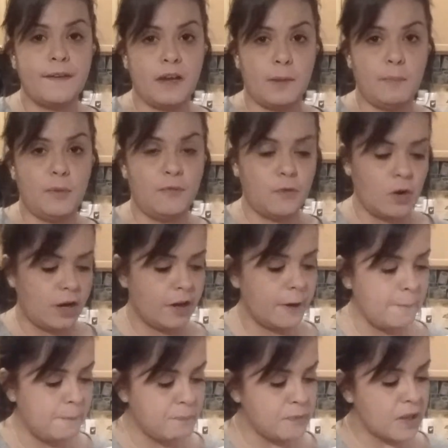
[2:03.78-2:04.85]
a cup of
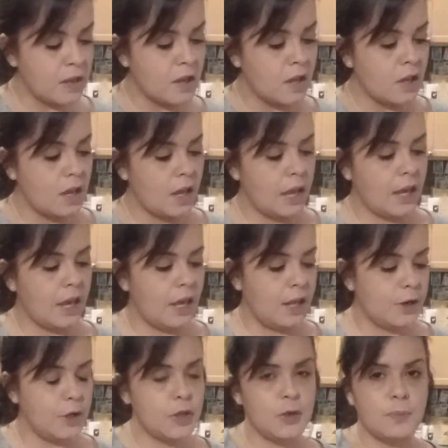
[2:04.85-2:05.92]
water.
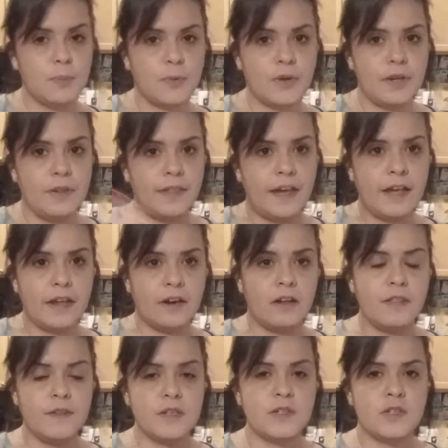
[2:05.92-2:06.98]
And you boil that
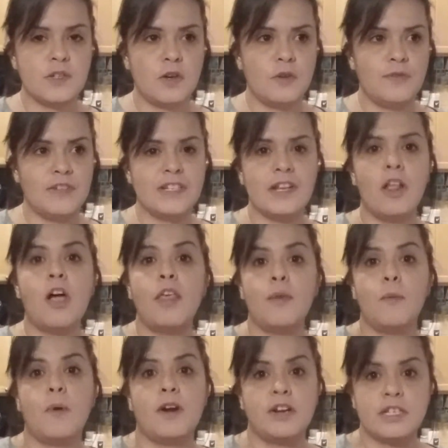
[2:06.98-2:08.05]
on the stove until all
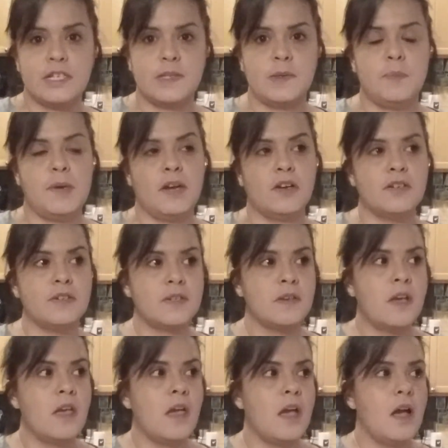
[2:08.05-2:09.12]
the water
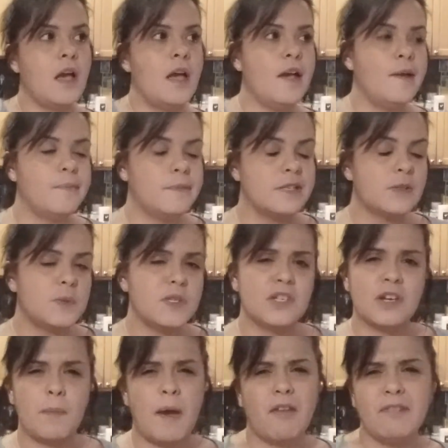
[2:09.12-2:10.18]
disappears. This one
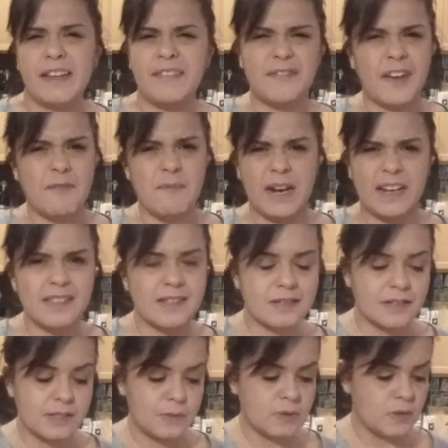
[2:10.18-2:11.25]
took about like 5 minutes
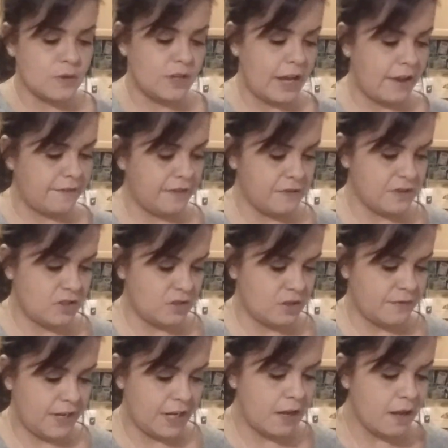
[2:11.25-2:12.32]
because it's only half of a
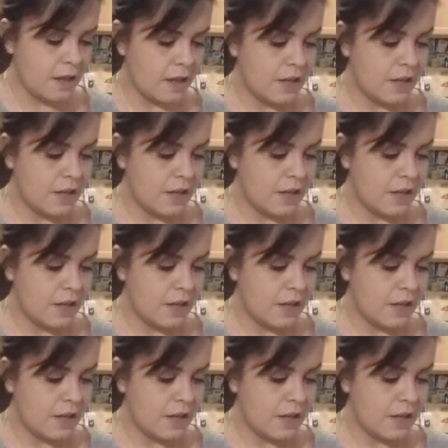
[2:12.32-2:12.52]
serving.